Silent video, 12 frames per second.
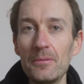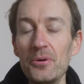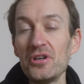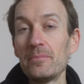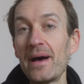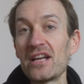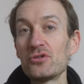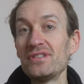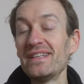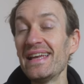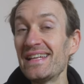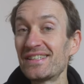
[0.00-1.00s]
Putting the
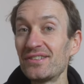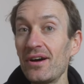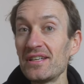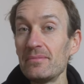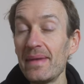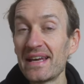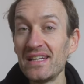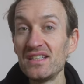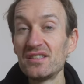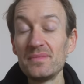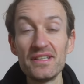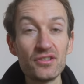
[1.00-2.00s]
batteries inside the
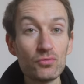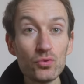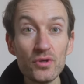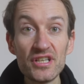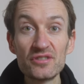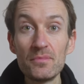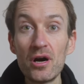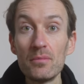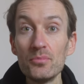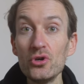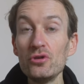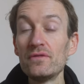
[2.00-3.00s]
mechanism is a really smart
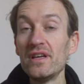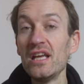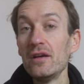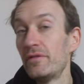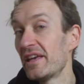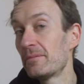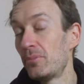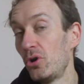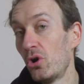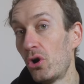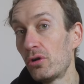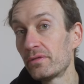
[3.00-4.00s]
move if they can pull
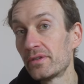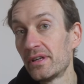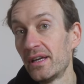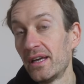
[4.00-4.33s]
it off.